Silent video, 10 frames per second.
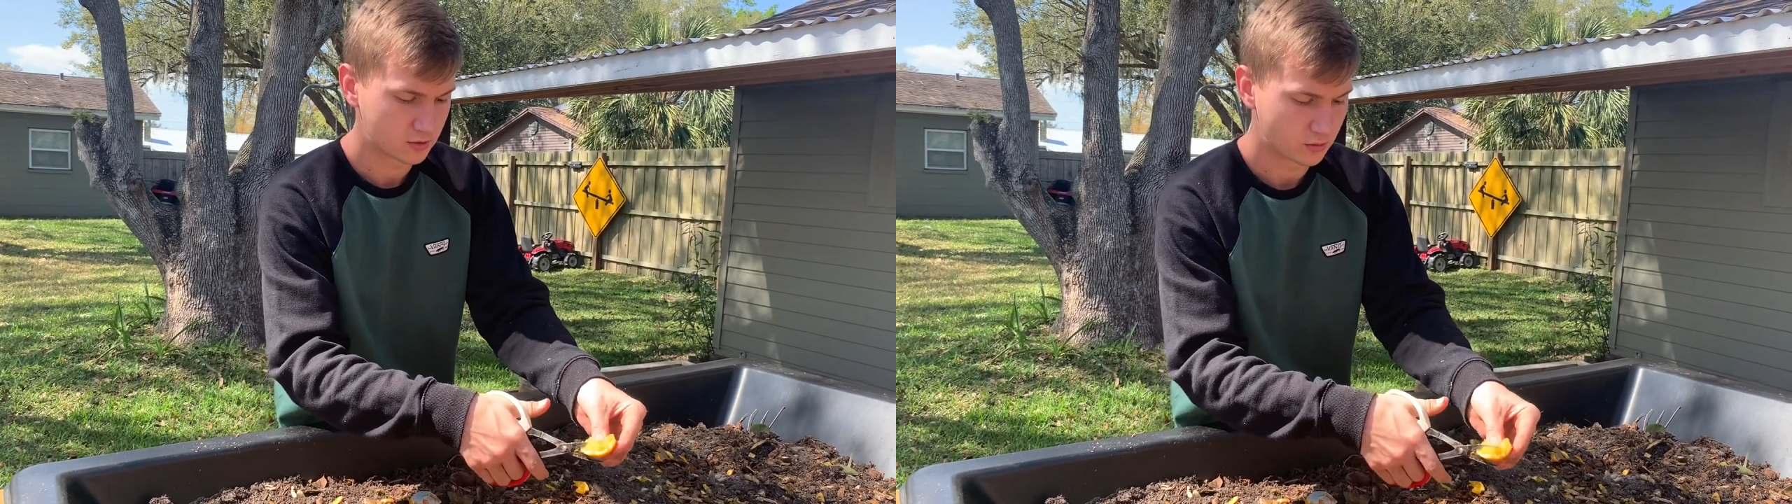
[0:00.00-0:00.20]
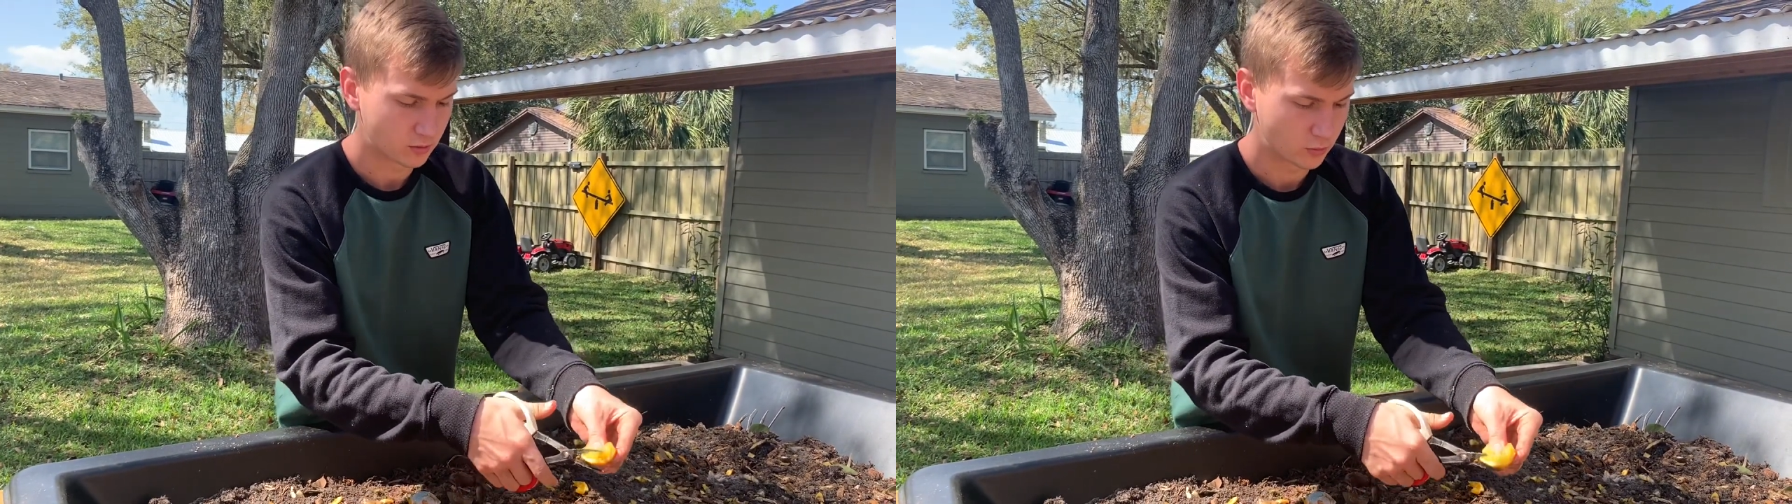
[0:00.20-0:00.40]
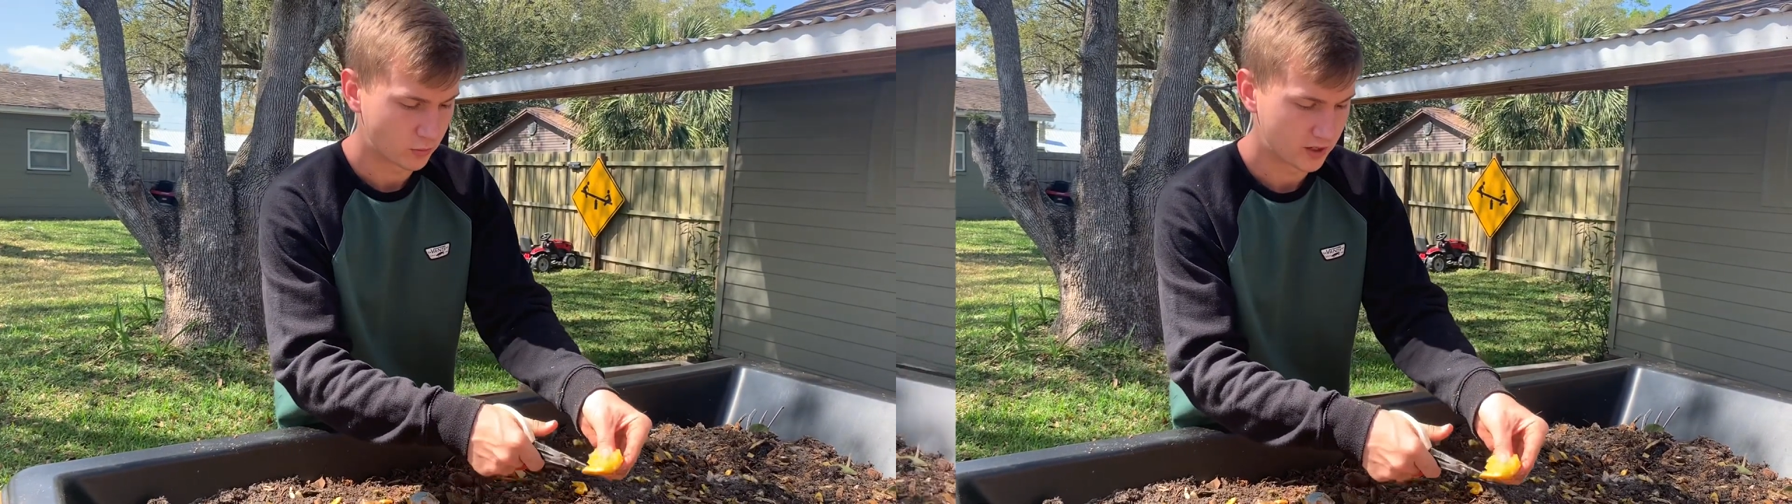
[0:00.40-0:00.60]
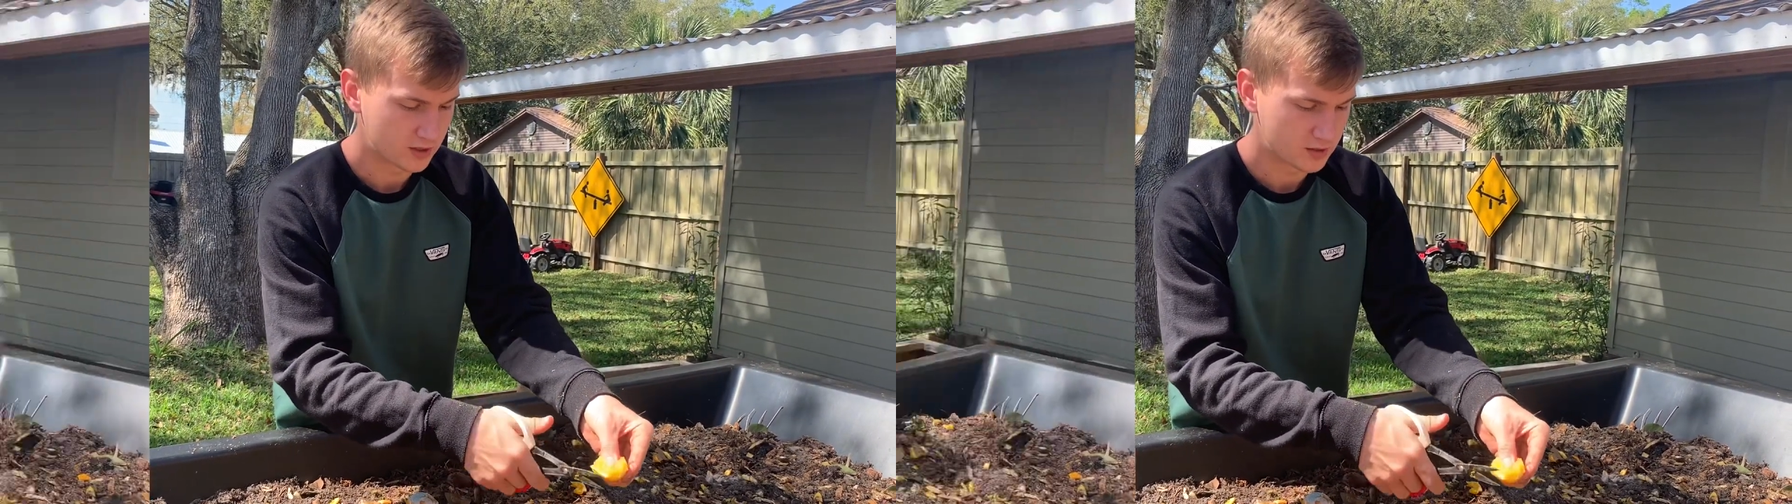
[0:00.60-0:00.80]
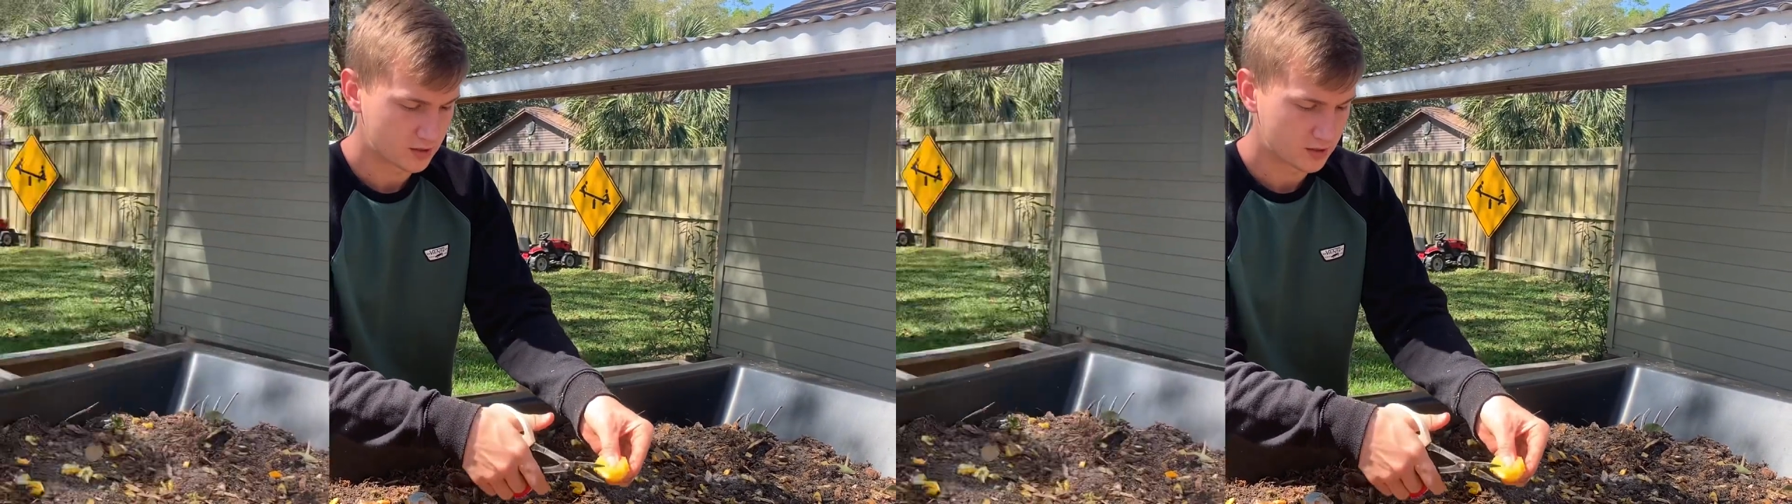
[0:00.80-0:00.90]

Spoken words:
going to waste,